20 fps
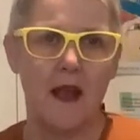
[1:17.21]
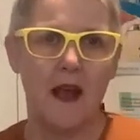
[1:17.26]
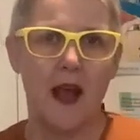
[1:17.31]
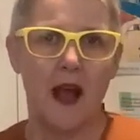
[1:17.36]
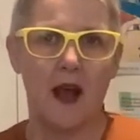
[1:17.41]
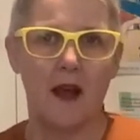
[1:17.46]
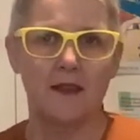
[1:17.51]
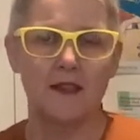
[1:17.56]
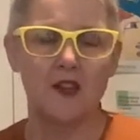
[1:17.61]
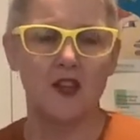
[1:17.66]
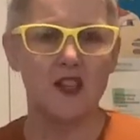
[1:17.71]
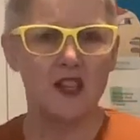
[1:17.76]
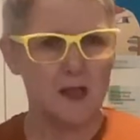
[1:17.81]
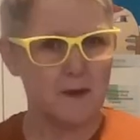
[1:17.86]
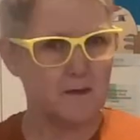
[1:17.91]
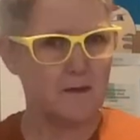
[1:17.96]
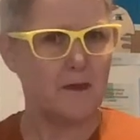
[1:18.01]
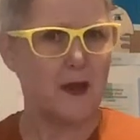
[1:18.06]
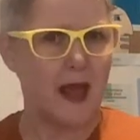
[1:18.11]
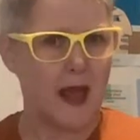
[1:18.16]
So
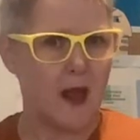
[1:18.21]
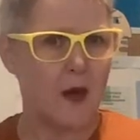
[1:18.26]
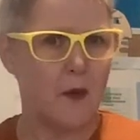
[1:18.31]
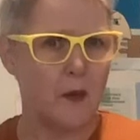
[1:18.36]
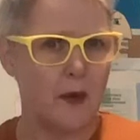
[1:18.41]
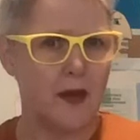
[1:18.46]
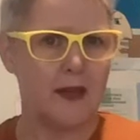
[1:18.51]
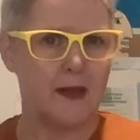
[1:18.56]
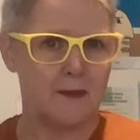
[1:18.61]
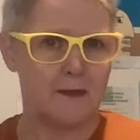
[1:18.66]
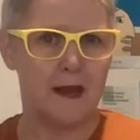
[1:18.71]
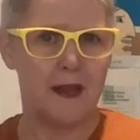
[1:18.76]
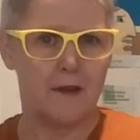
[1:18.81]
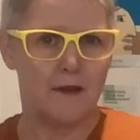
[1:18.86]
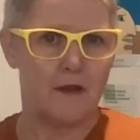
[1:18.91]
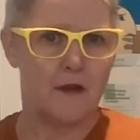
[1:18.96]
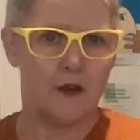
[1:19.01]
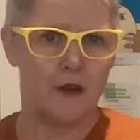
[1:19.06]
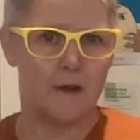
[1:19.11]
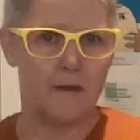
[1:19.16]
just bear with me
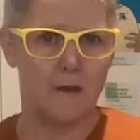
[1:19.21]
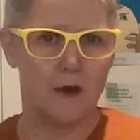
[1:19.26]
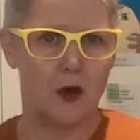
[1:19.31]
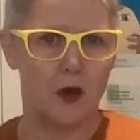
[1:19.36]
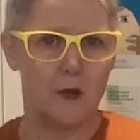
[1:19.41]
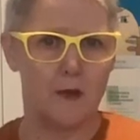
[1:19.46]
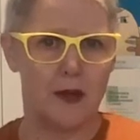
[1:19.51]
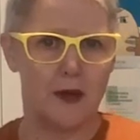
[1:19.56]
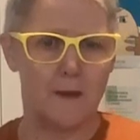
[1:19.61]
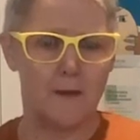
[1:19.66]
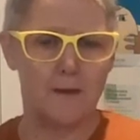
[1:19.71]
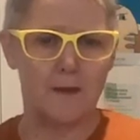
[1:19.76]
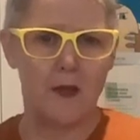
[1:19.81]
for a moment.